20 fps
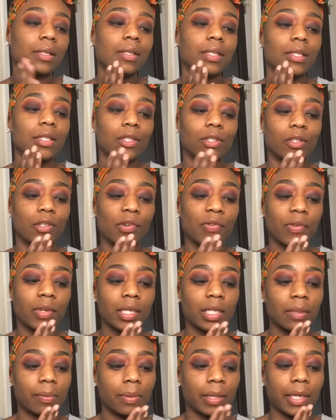this
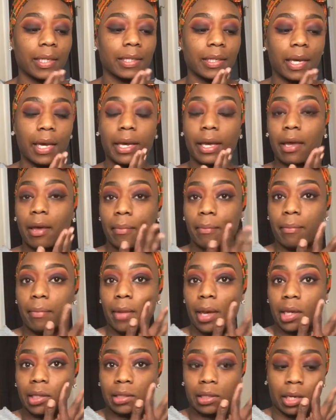Juvia's Place I Am
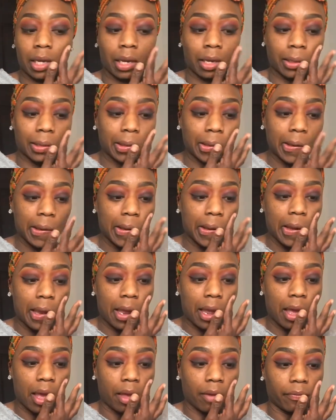Magic
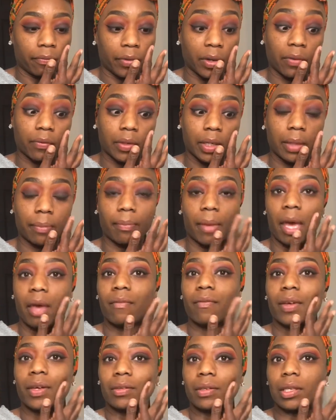Velvety
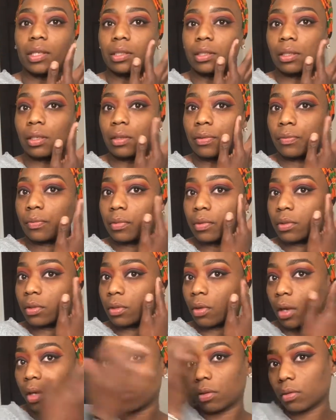Matte Foundation.
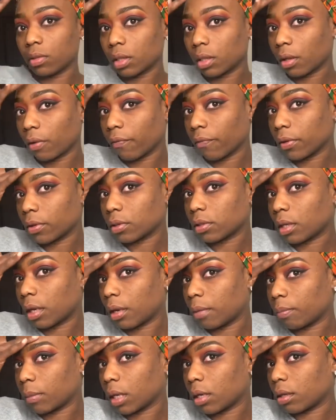So I used it the first
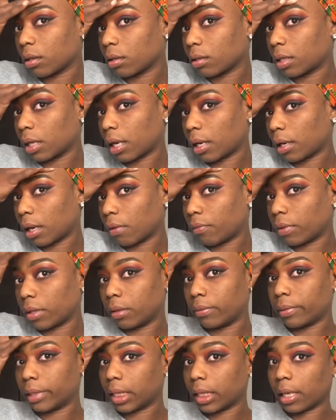time the other day and I
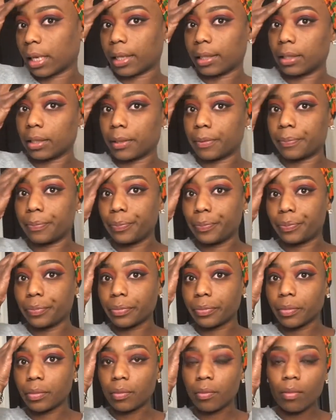really liked it.
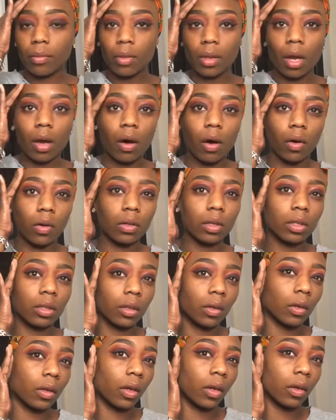Only
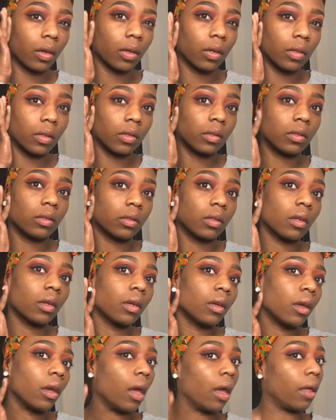thing is,
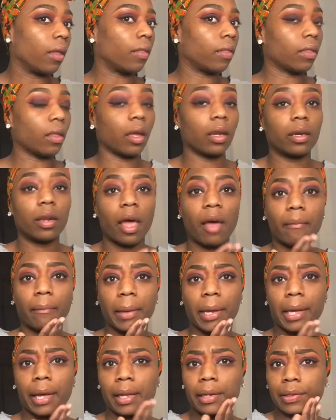they didn't have
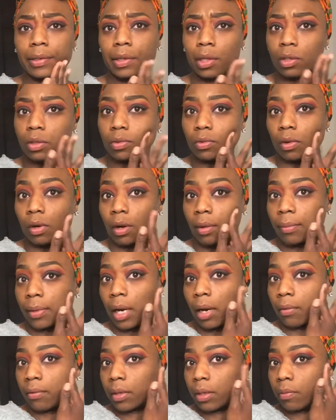my color in store, but
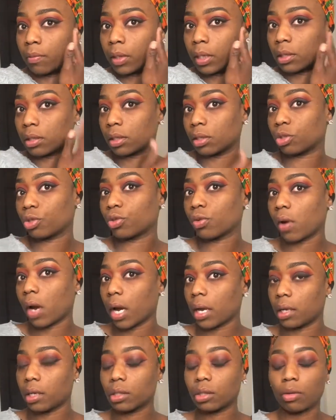I really wanted to
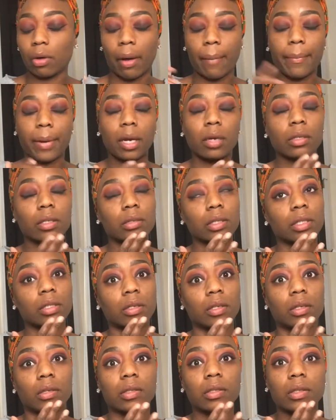try it. So I purchased
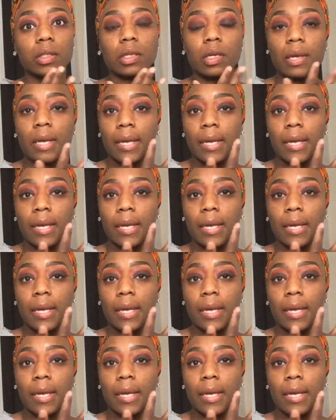this,